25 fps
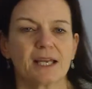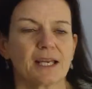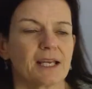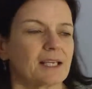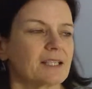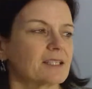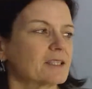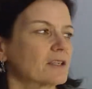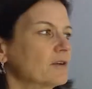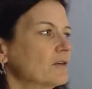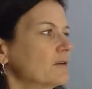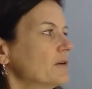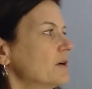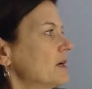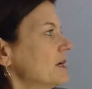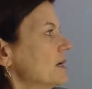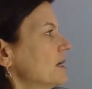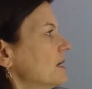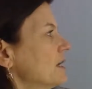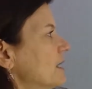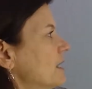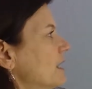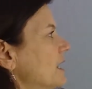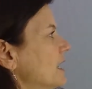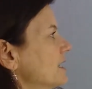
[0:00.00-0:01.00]
And so
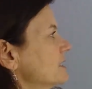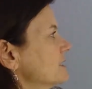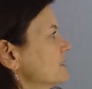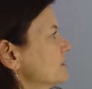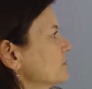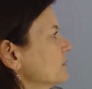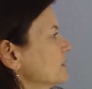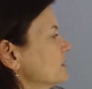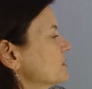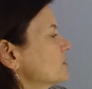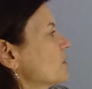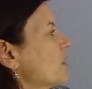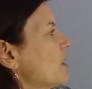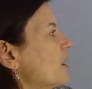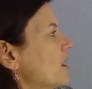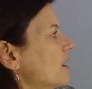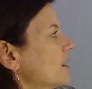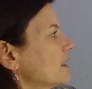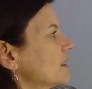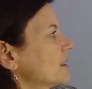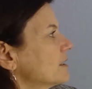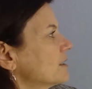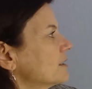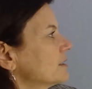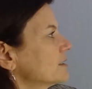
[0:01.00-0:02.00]
I just want to
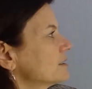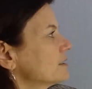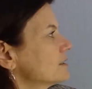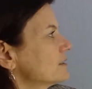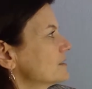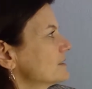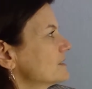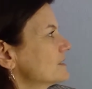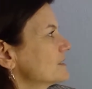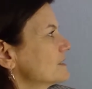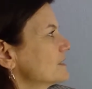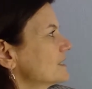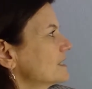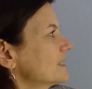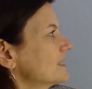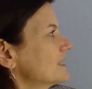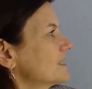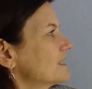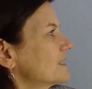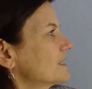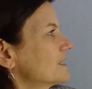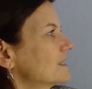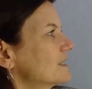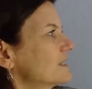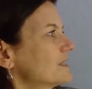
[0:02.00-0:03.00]
talk just to
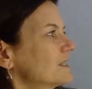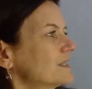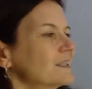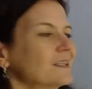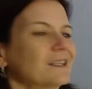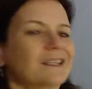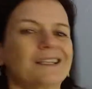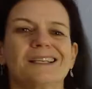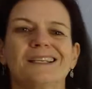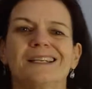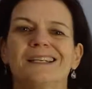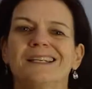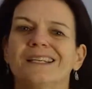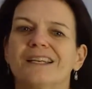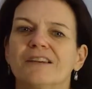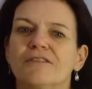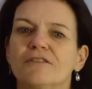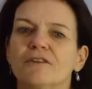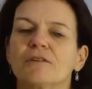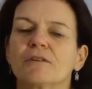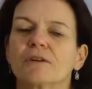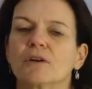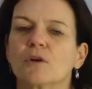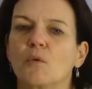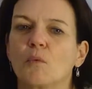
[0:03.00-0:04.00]
give
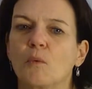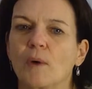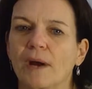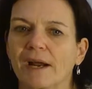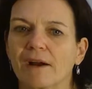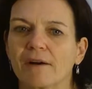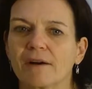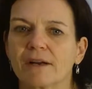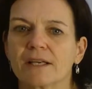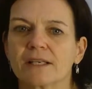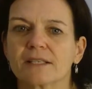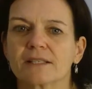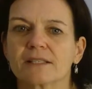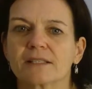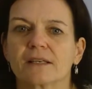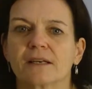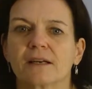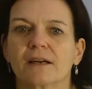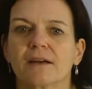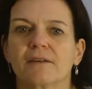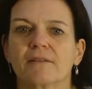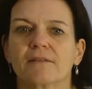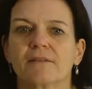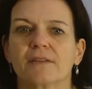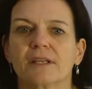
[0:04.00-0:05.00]
you an awareness
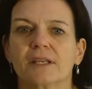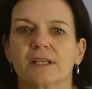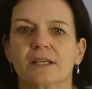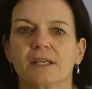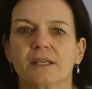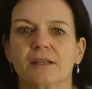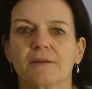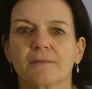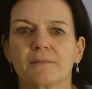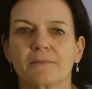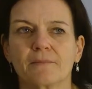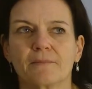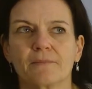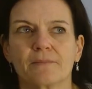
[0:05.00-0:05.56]
of the